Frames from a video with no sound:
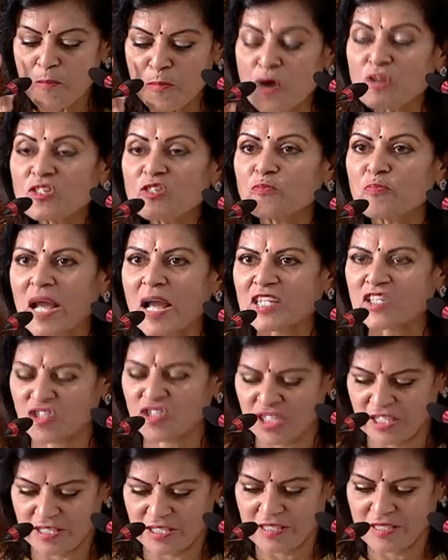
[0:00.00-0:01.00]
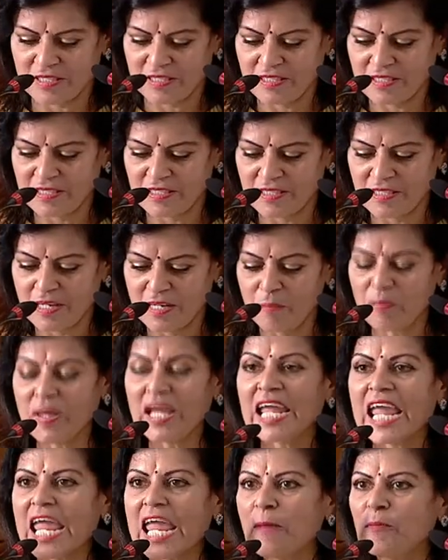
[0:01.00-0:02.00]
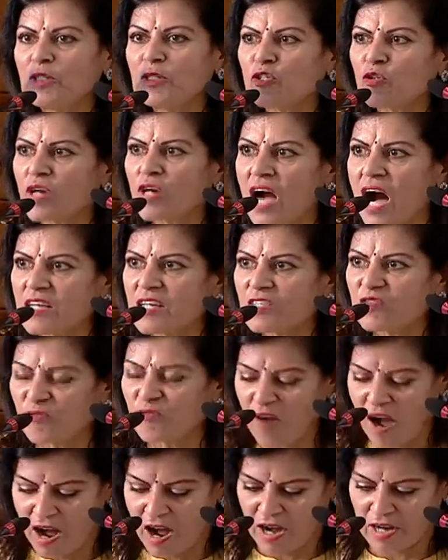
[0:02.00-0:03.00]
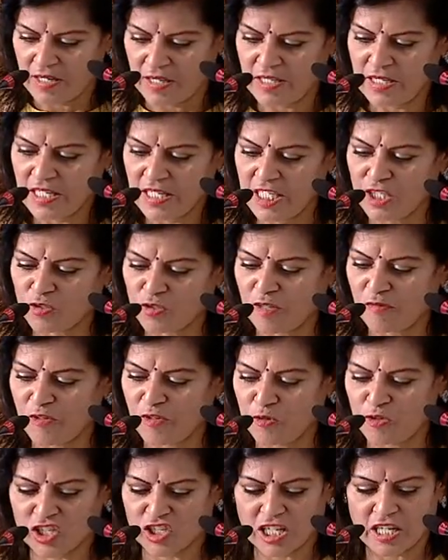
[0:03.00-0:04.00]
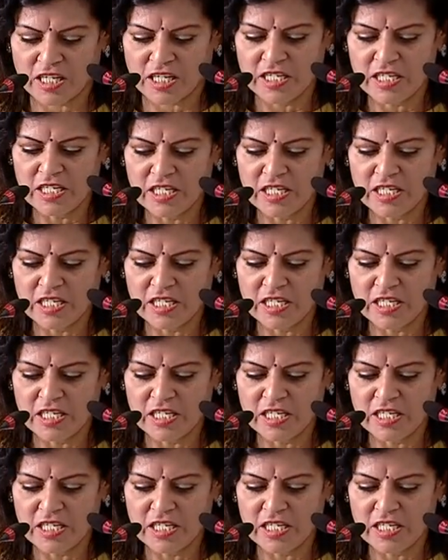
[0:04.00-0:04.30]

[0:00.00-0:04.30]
prospection, being able to cast far into the future,